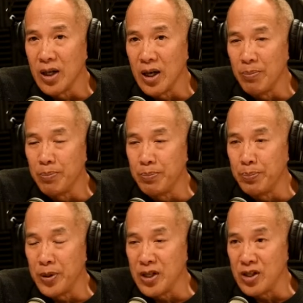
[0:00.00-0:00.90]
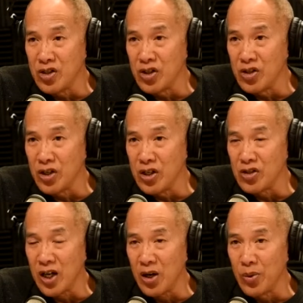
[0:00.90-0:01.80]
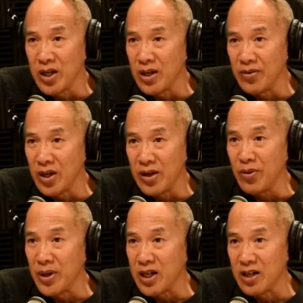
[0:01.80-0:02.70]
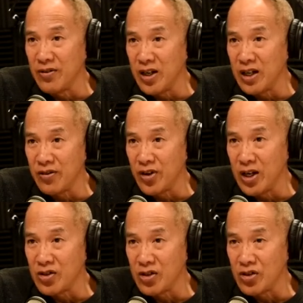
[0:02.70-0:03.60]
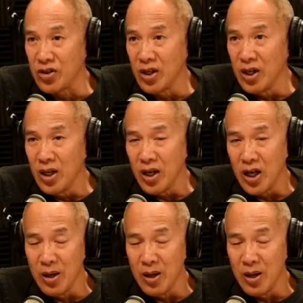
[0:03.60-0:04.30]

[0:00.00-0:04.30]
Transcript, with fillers: uh, beat this disease, how are we going to ever make it any advances? Mm.